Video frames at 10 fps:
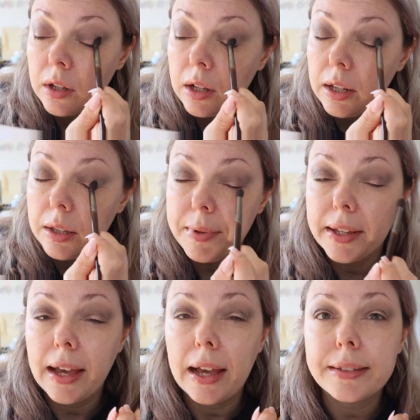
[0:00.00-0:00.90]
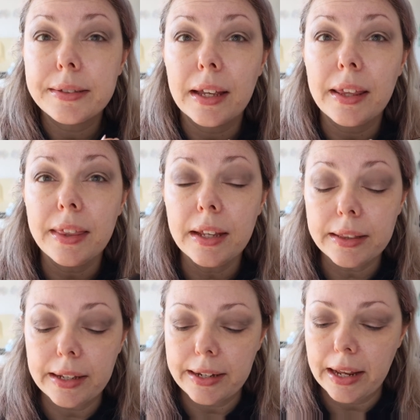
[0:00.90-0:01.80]
let me guess, I think
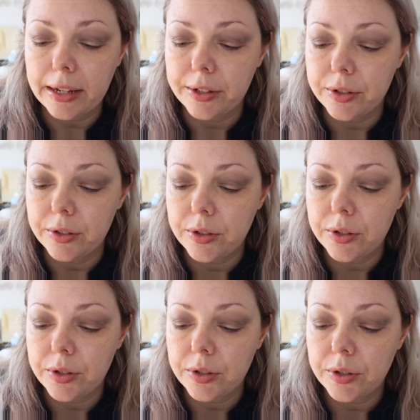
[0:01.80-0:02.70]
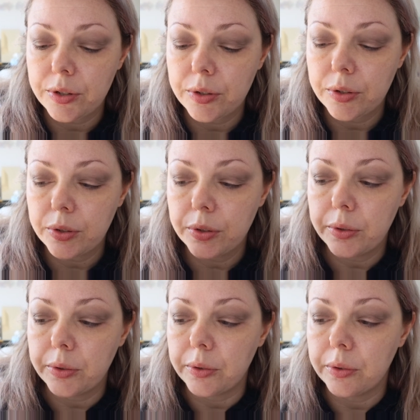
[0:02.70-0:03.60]
the naked
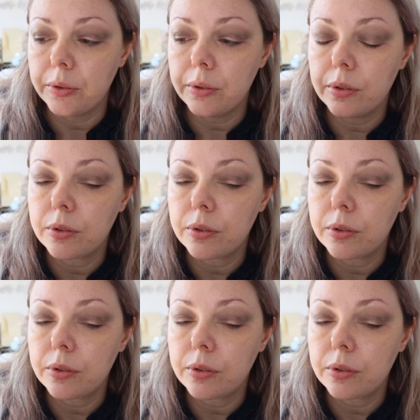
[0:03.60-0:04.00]
2,